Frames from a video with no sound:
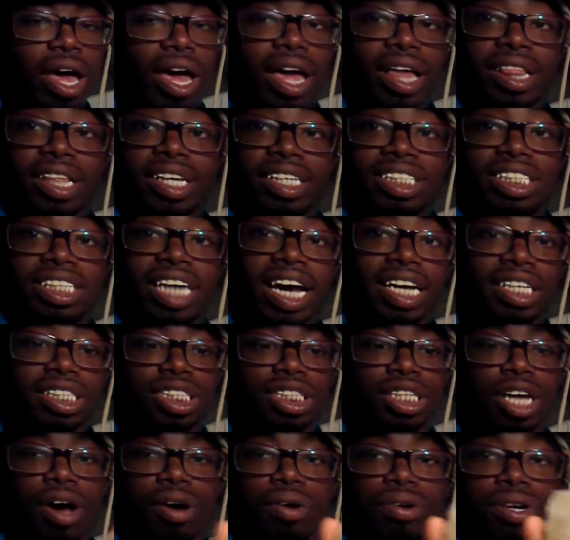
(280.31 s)
in the
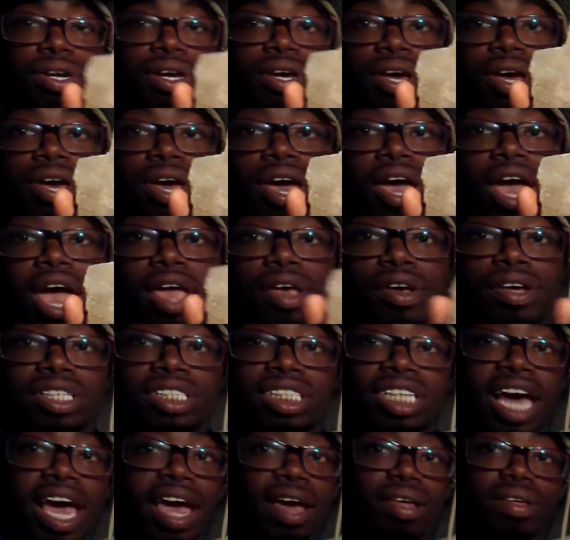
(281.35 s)
sandstone and you can
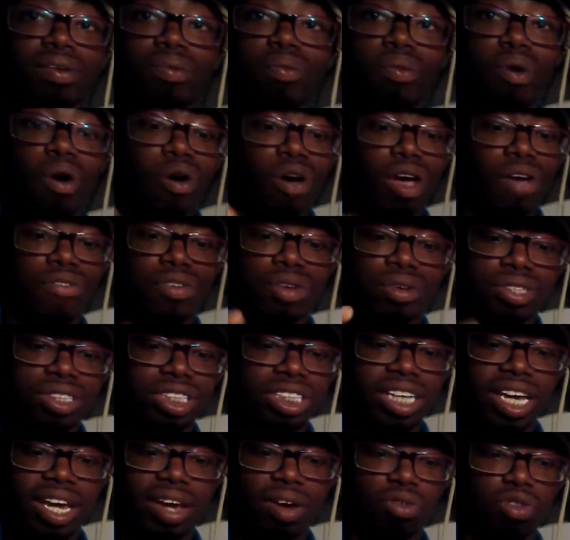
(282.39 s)
say well if you
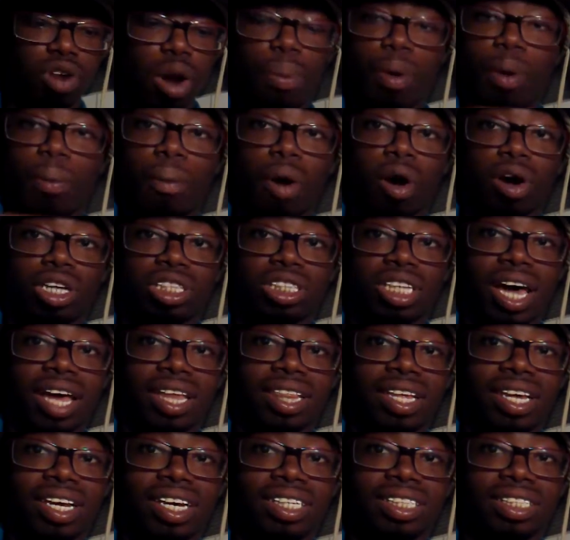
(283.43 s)
see ripple marks
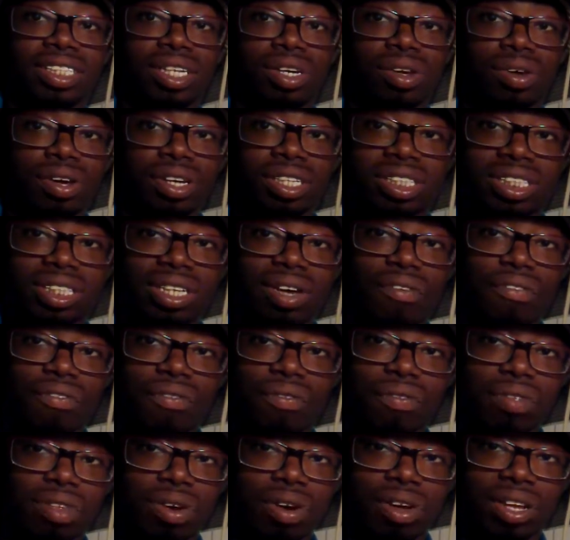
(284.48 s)
like these so you can
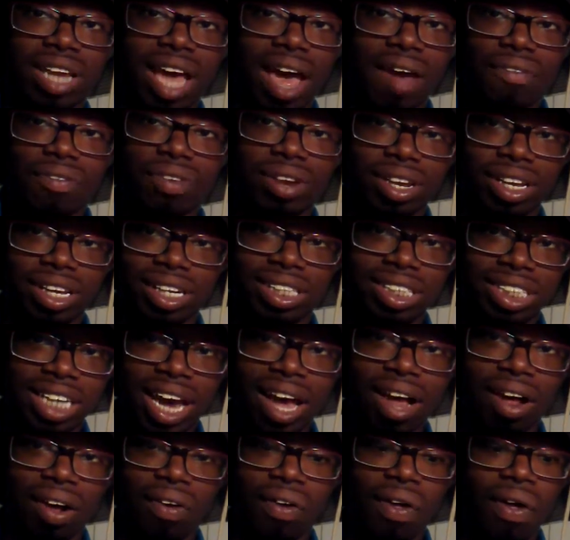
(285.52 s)
you can definitely
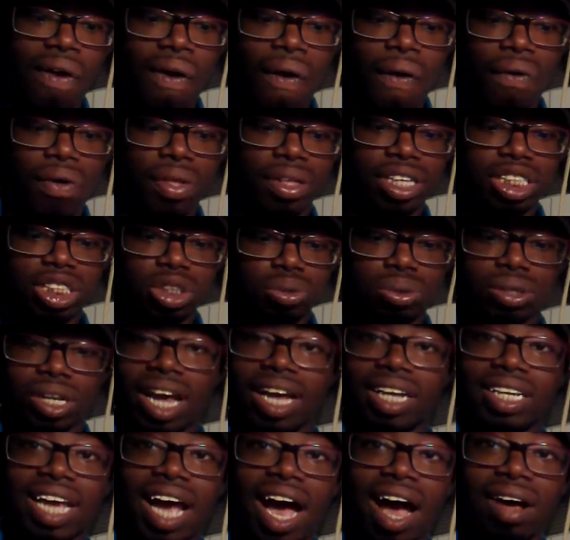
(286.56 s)
tell that this was
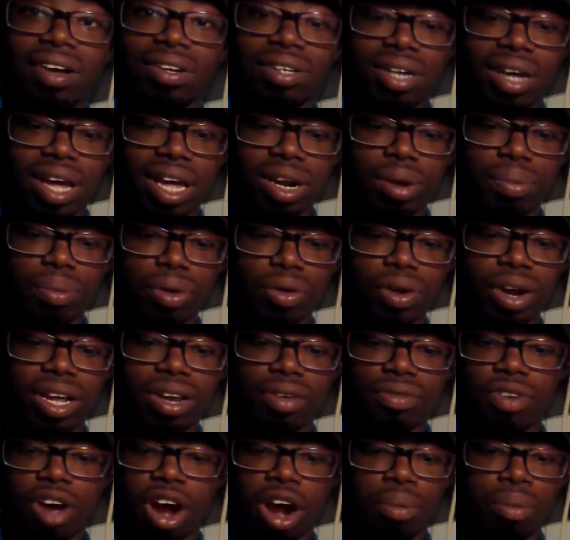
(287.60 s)
laid down in a
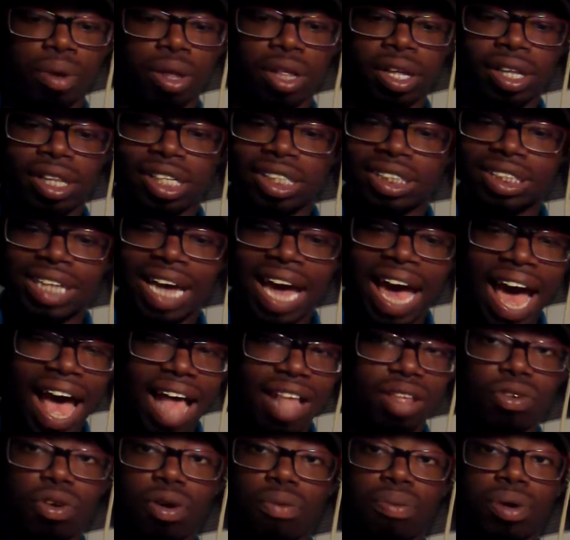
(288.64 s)
marine environment that this
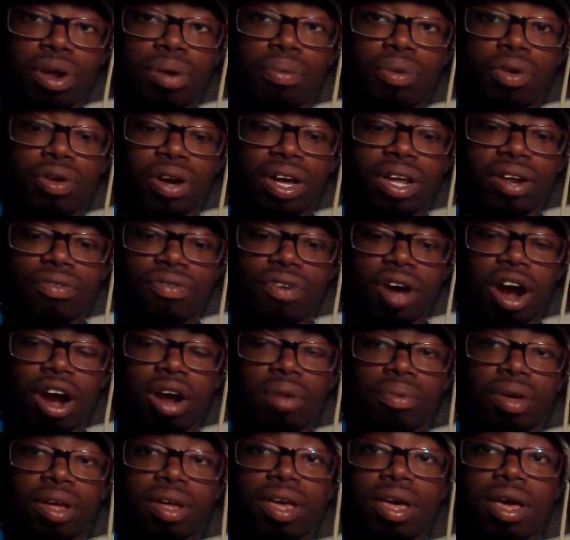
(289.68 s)
had to have been a marine
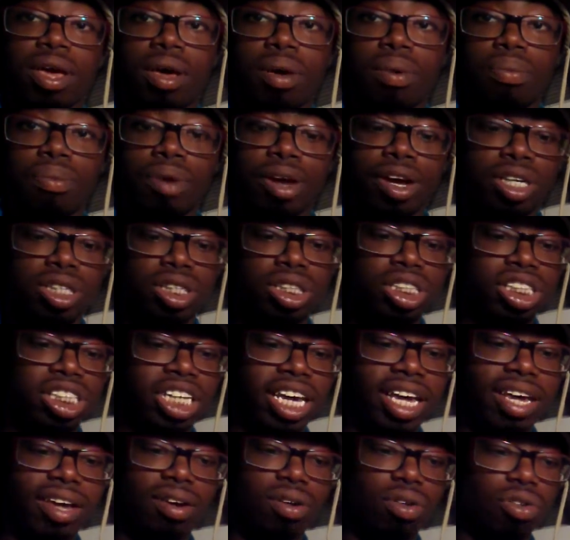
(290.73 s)
environment because you
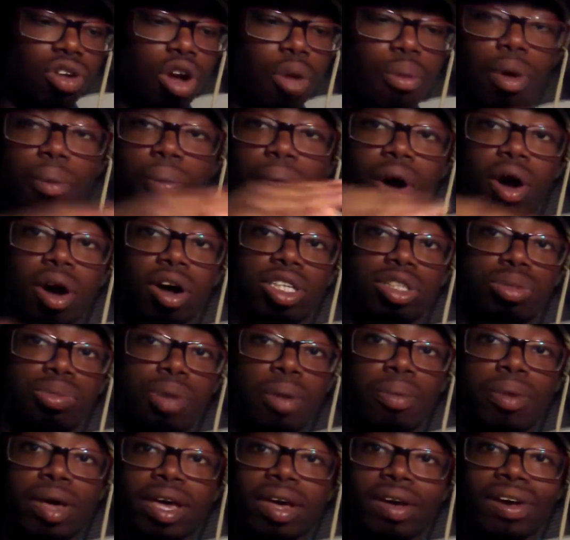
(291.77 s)
see ripple marks
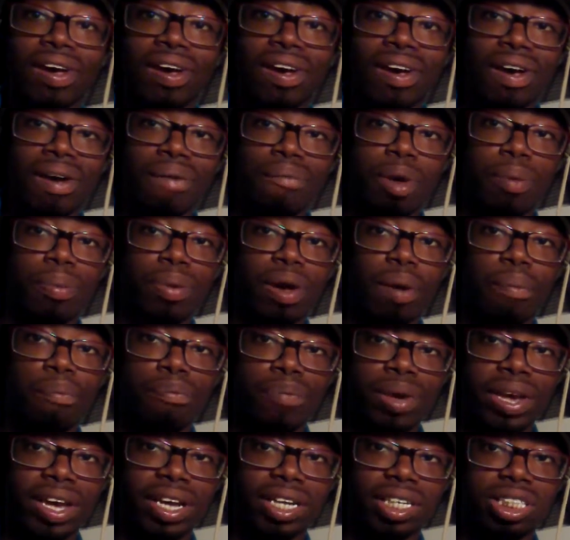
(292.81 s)
maybe maybe a
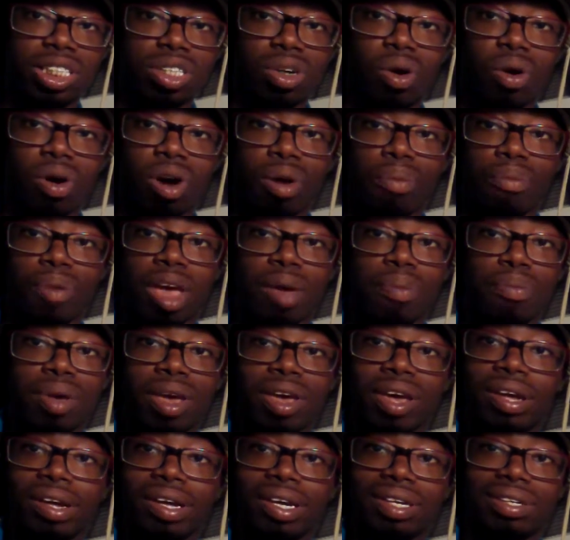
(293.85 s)
beach or
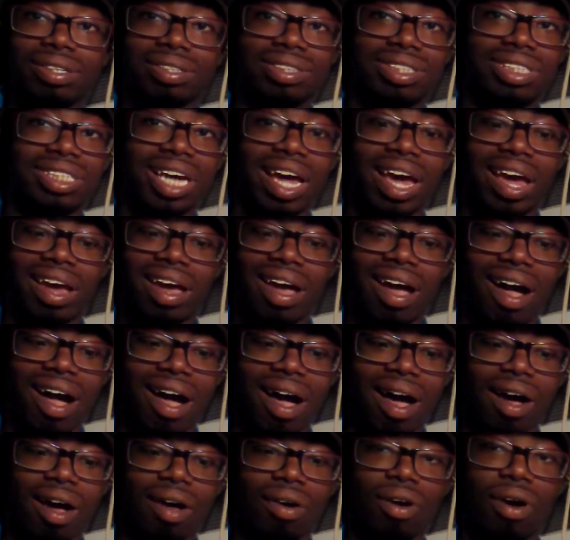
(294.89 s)
maybe say uh,
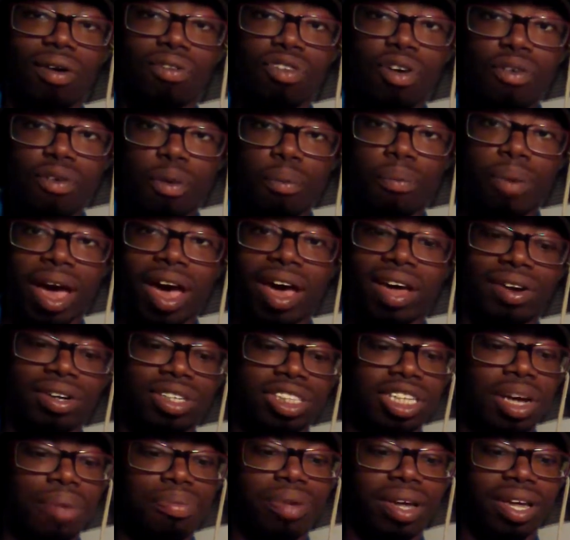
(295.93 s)
a, a riverbed or
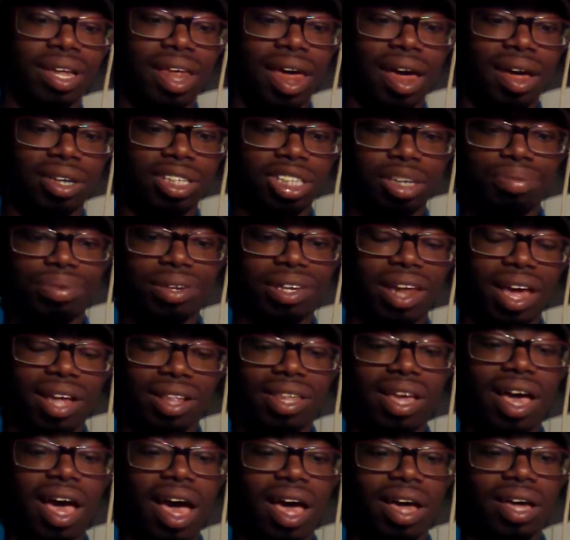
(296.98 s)
something like, uh, something
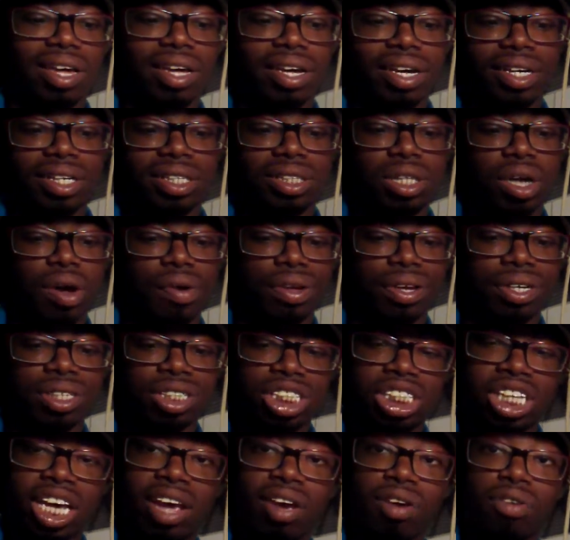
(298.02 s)
like that so if you
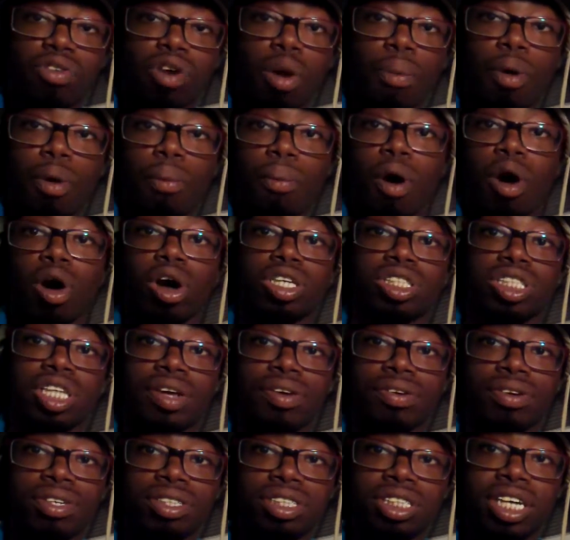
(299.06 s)
see ripple marks
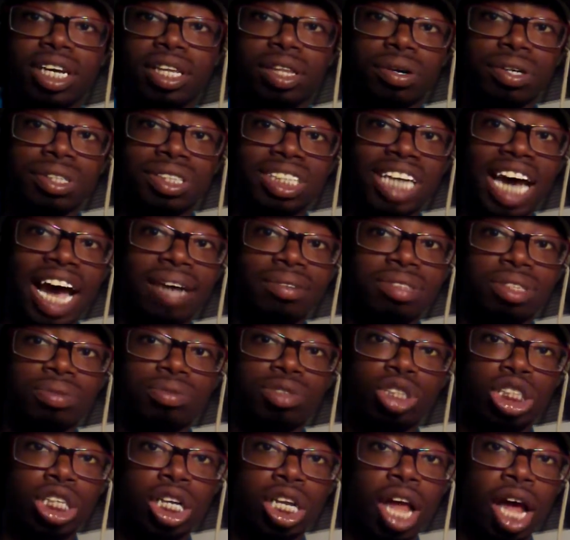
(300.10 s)
and if you see those types
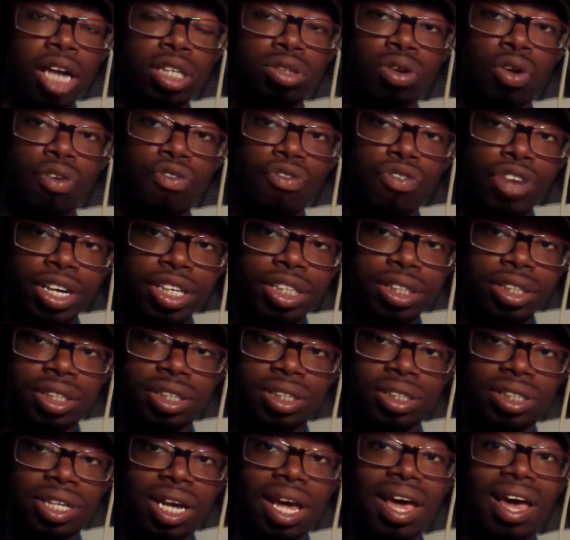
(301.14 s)
of geological
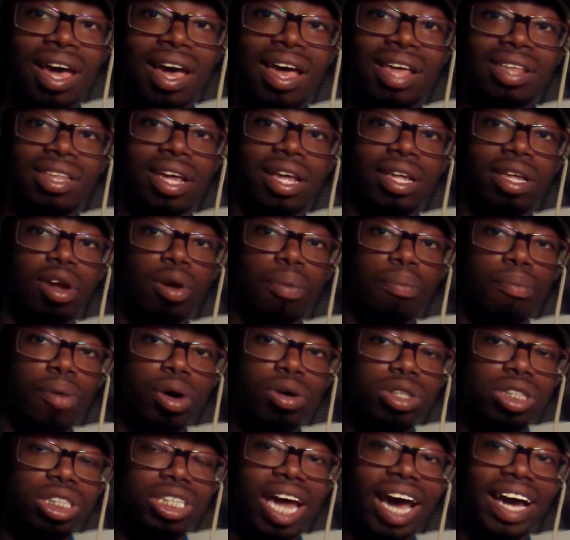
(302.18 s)
features then you're
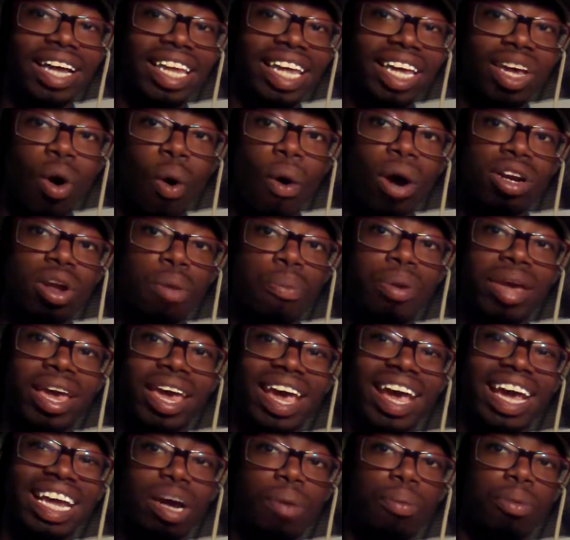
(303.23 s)
most likely going to be
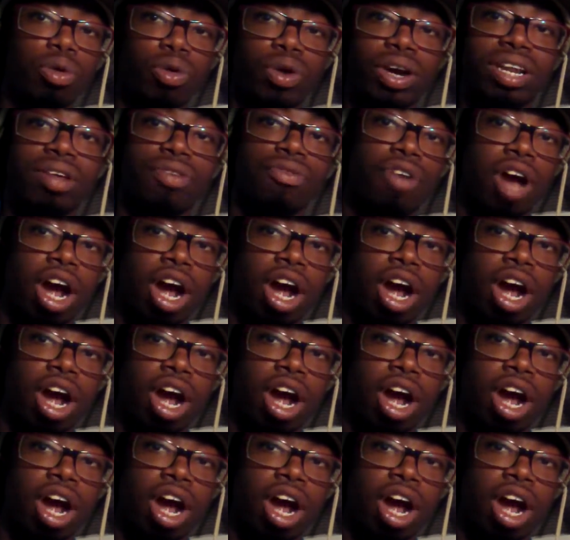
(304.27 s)
in a marine